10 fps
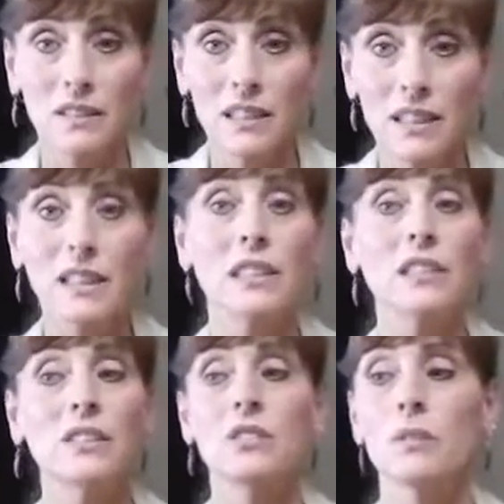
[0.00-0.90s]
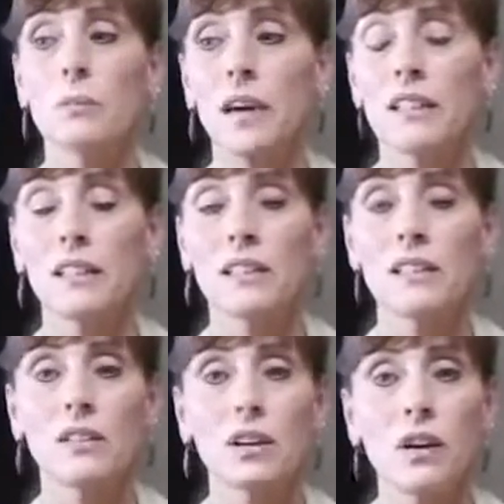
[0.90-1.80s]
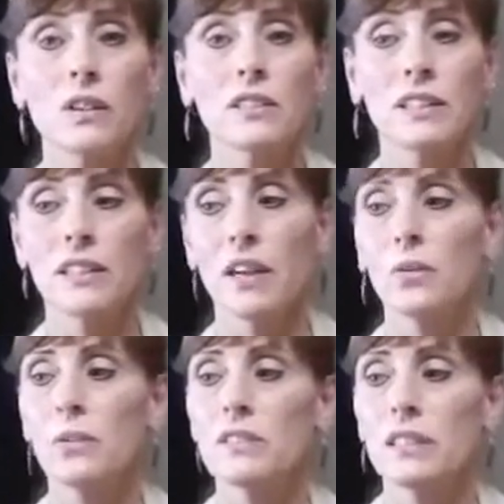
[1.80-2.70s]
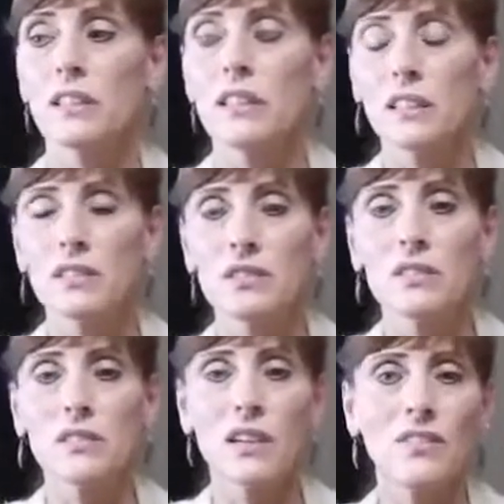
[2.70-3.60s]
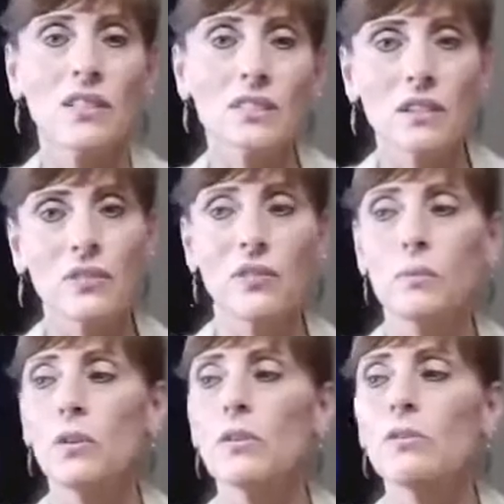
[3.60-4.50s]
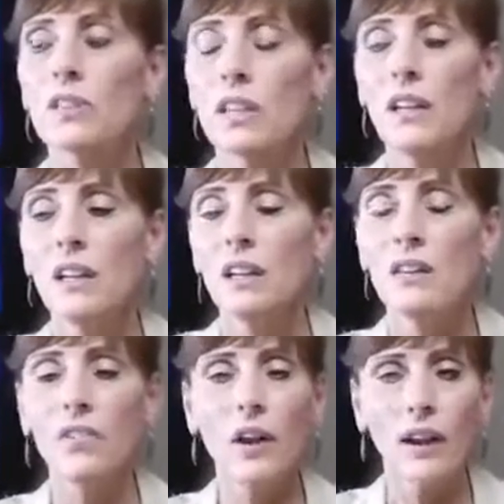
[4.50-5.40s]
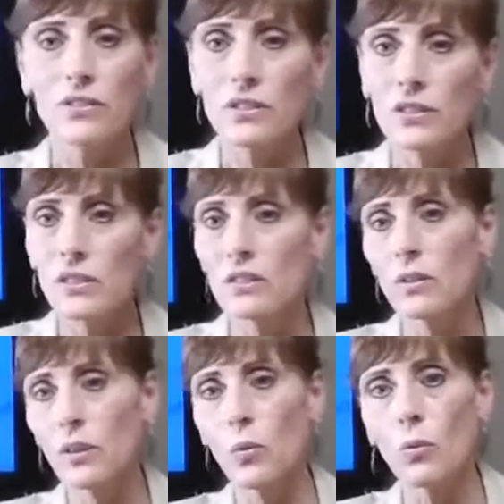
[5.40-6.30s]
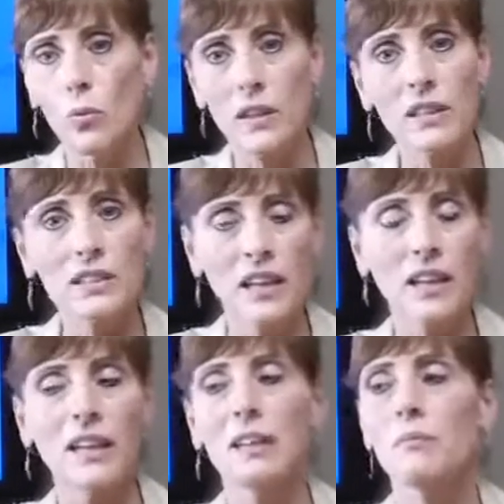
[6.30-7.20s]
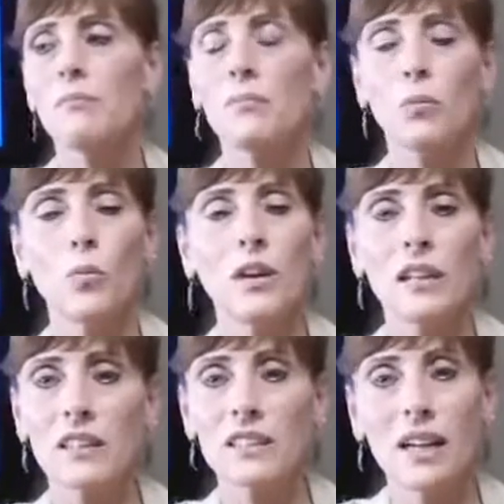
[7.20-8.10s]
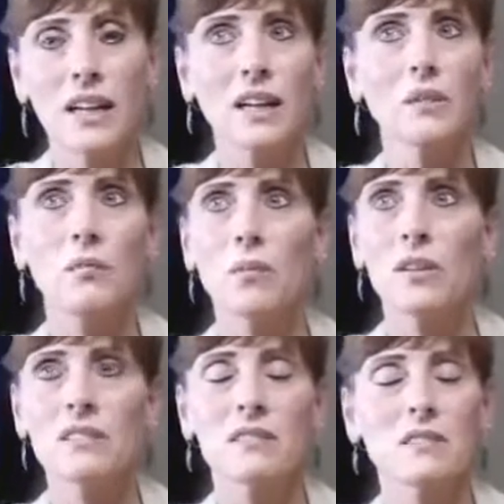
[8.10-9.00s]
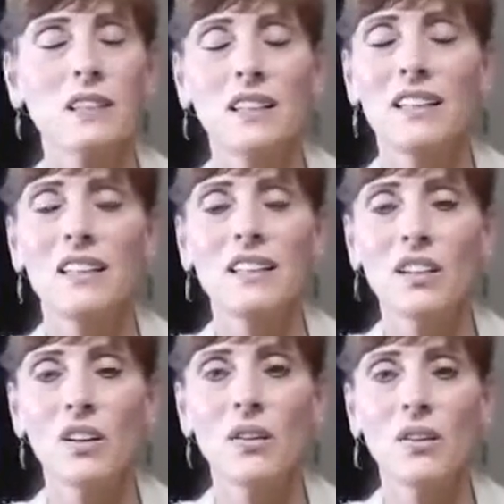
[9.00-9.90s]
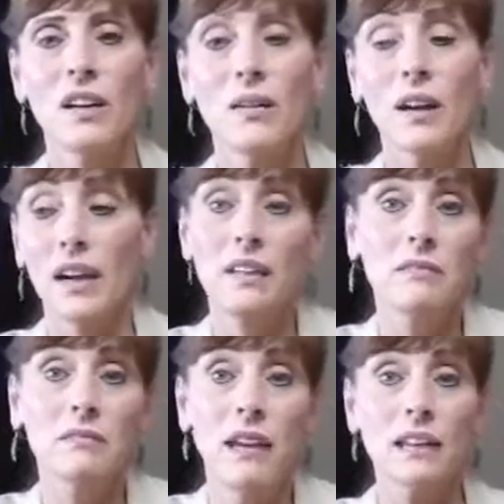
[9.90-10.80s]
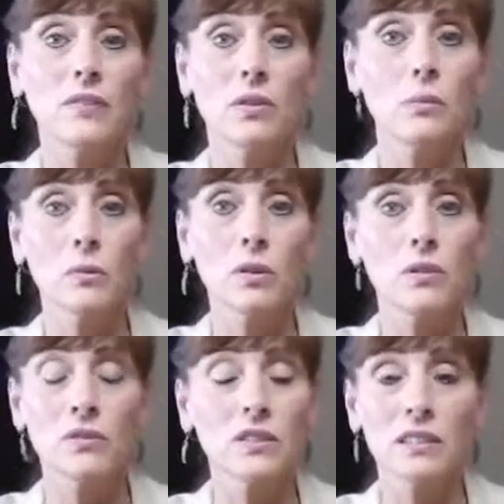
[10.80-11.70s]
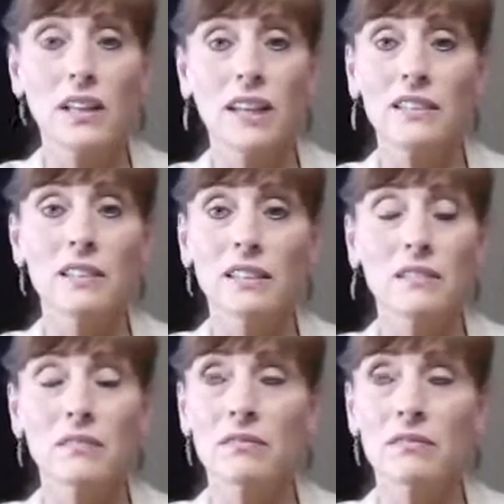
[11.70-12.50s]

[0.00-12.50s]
getting into your body and they're hard to get out once they get in. So just have that stuff removed. If you have to, you can do it one at a time, one at a time, once, you know, I, I had eight of them removed and I did it